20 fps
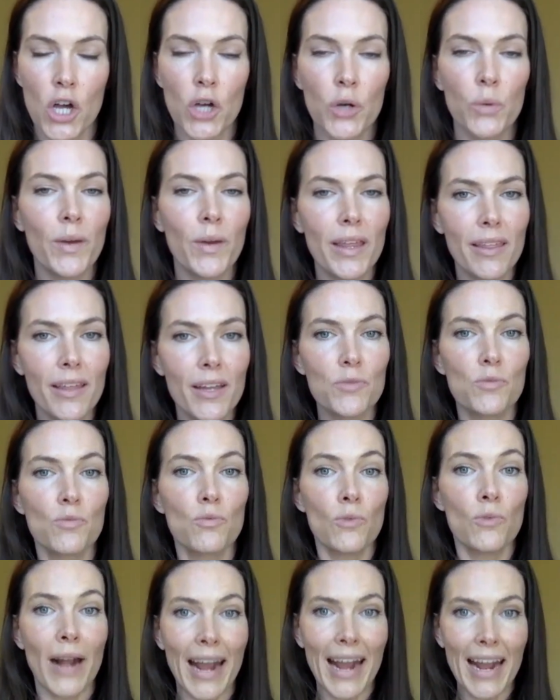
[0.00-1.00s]
we then
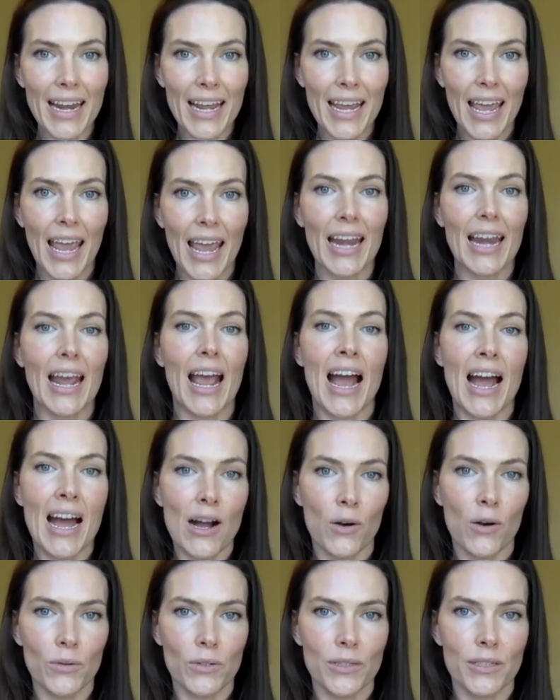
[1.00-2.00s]
radiate
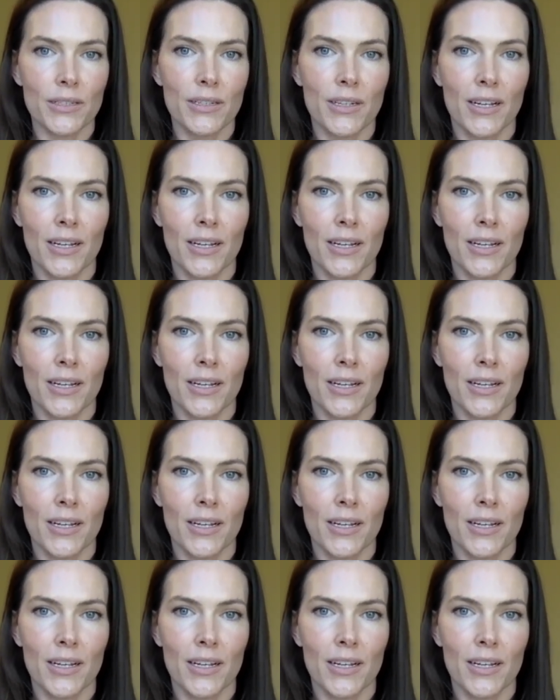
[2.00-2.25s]
out